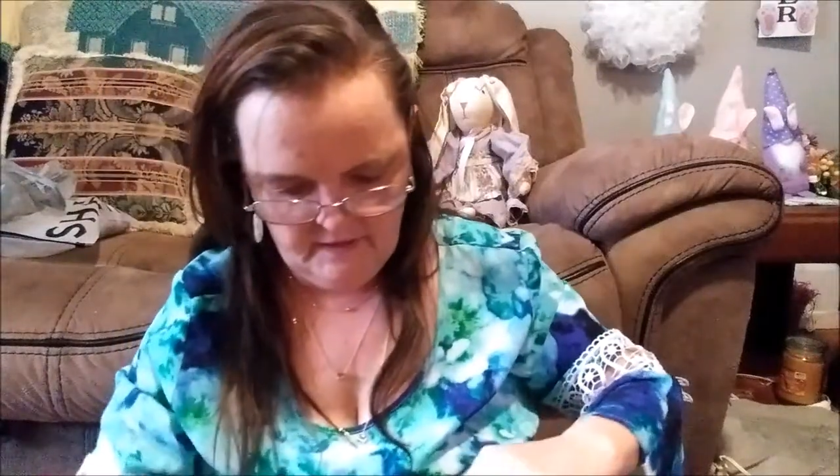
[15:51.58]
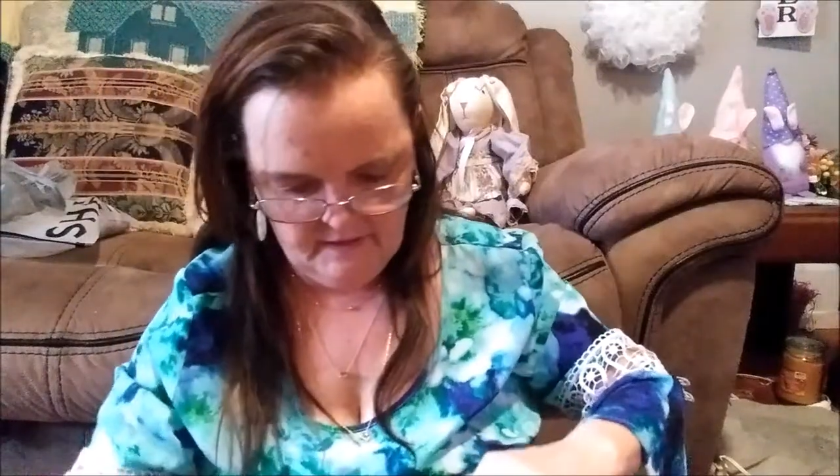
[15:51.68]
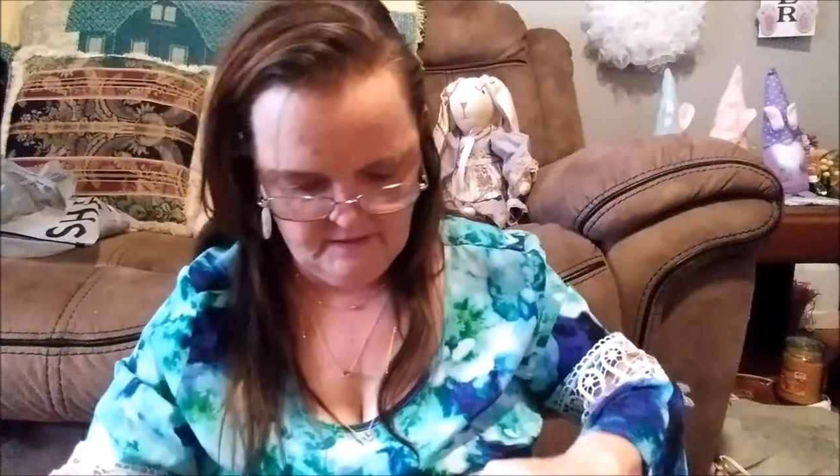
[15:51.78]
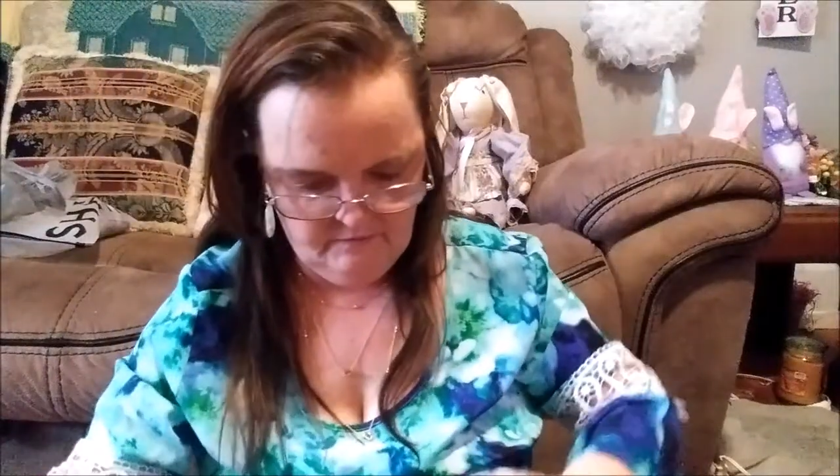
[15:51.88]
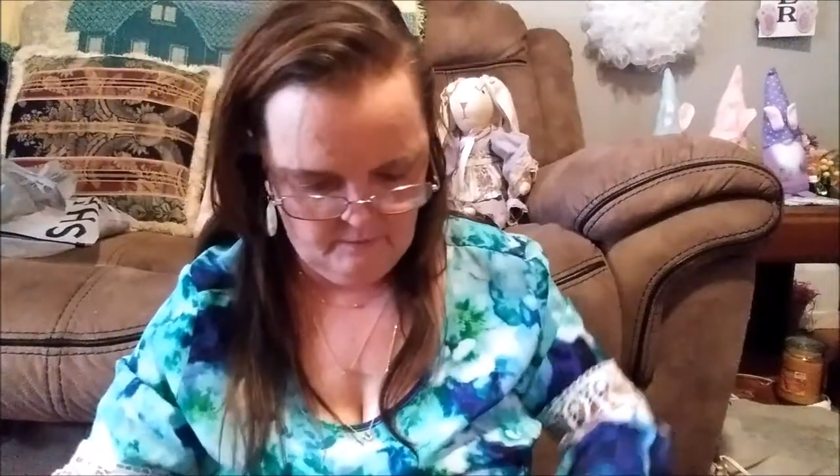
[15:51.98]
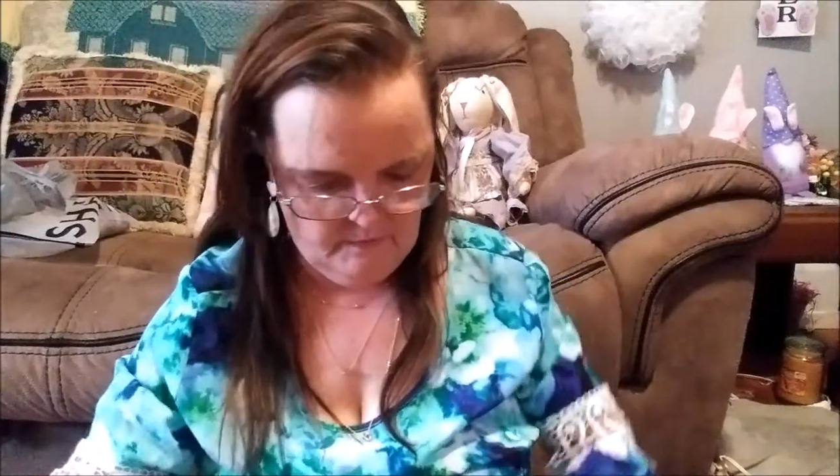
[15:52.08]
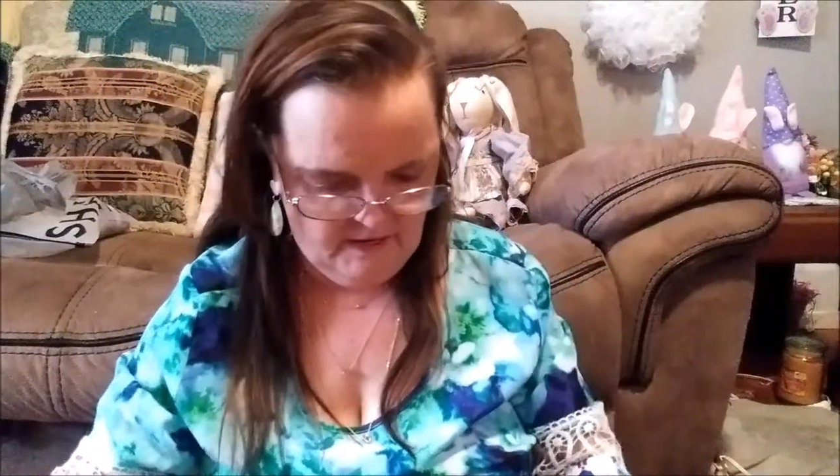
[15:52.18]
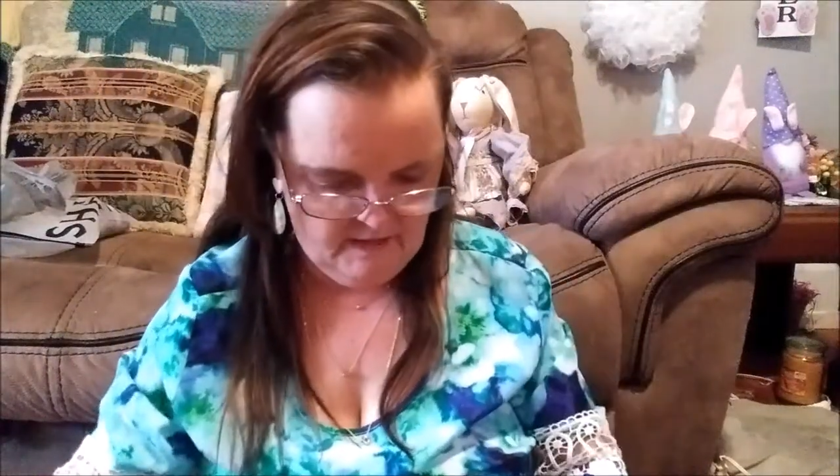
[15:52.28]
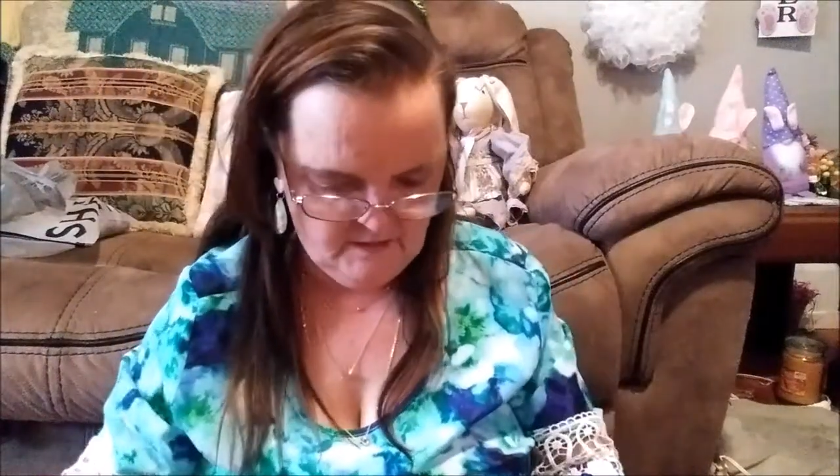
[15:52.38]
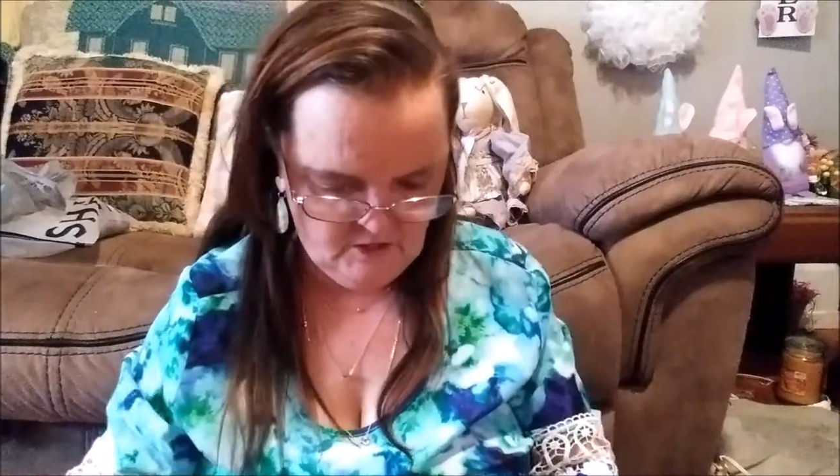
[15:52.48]
these from
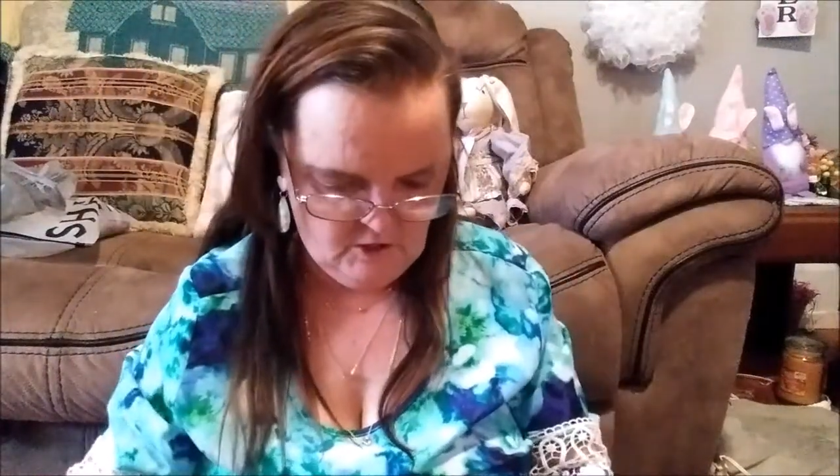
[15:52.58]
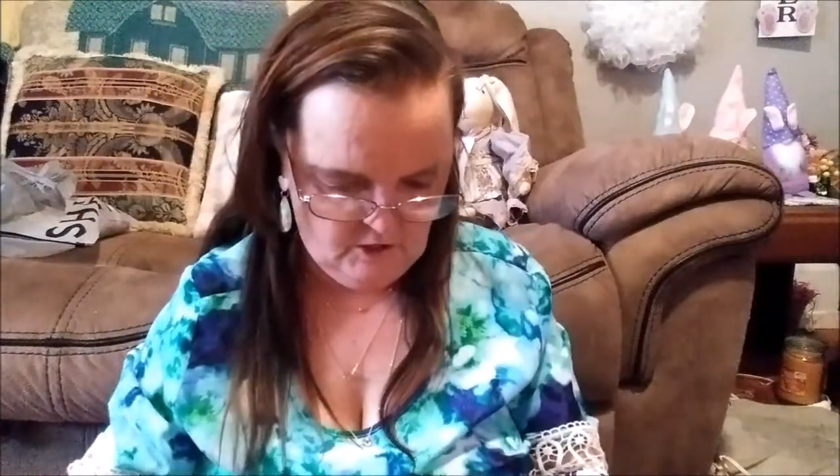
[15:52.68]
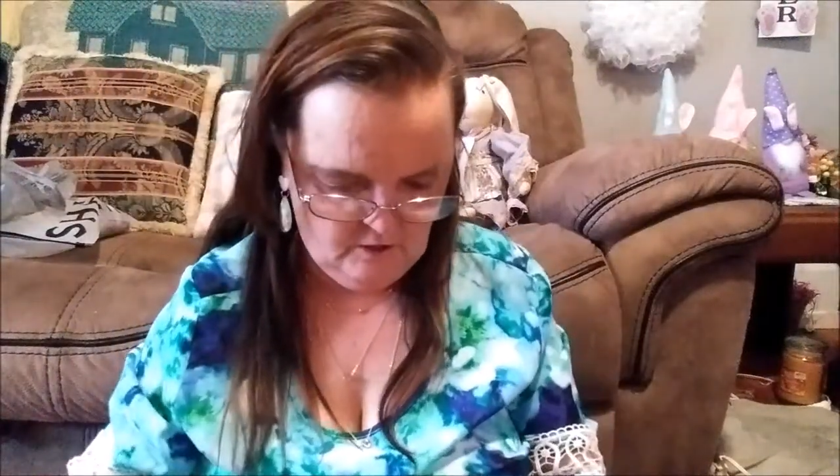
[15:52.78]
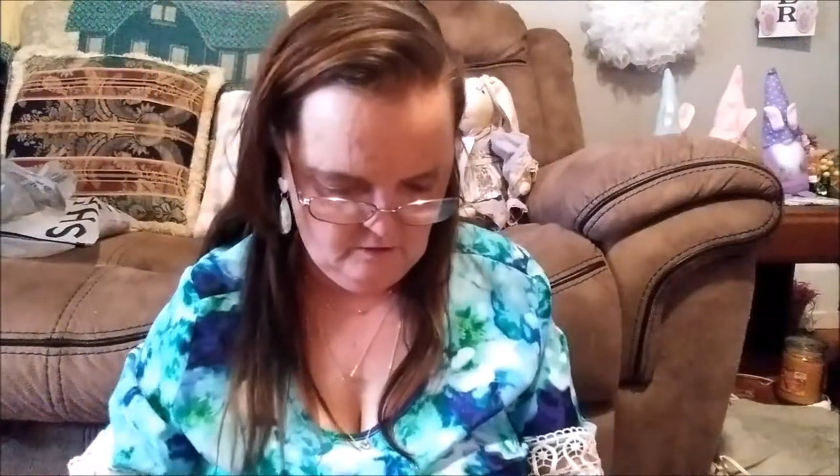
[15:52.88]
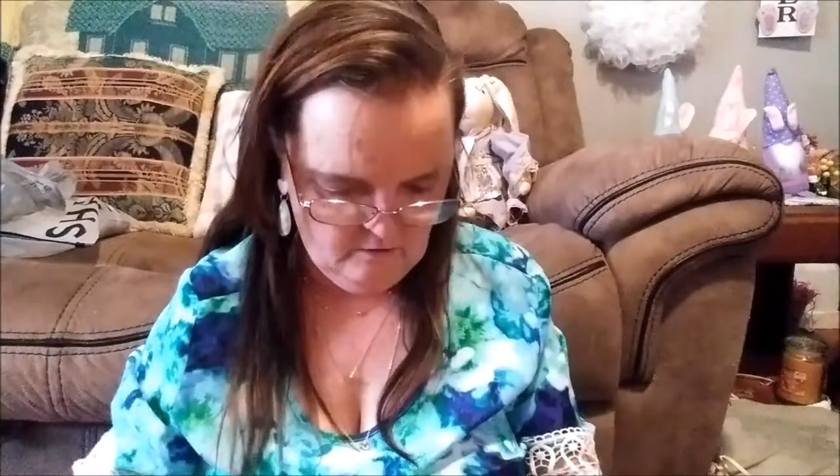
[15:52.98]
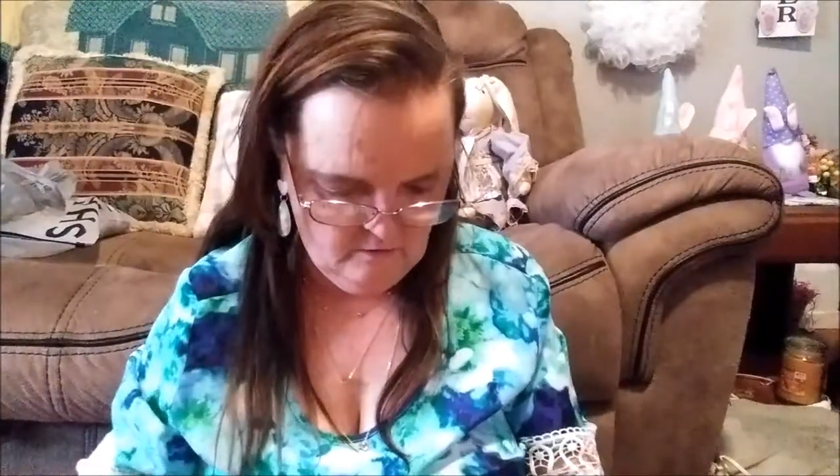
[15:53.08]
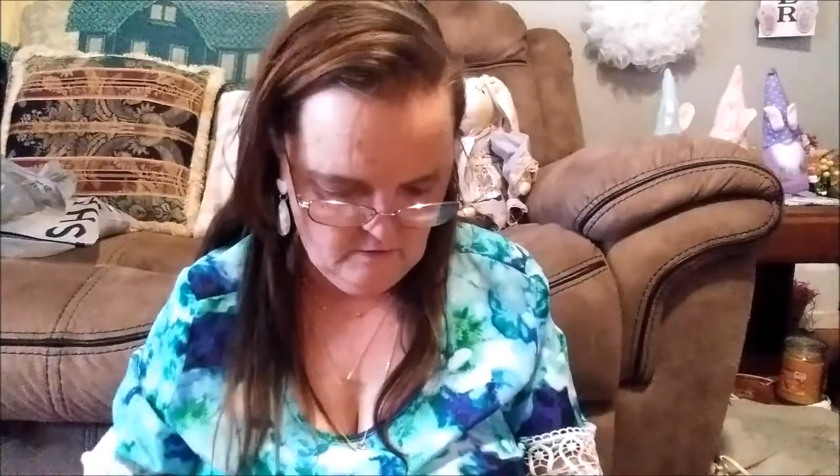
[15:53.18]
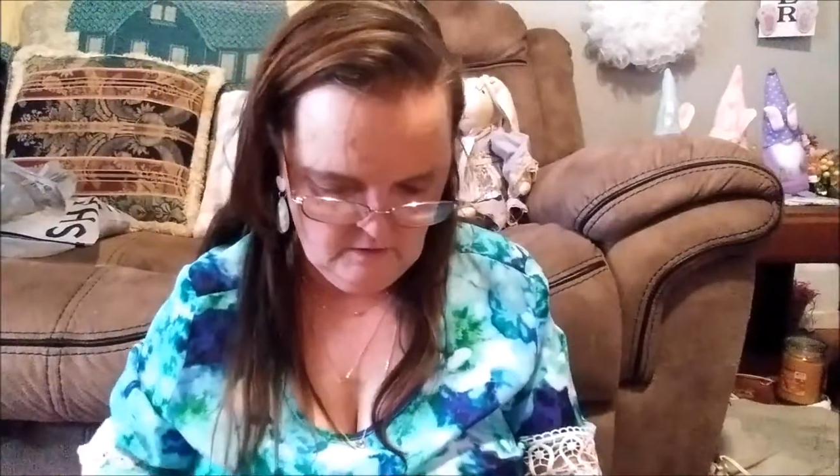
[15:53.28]
last year,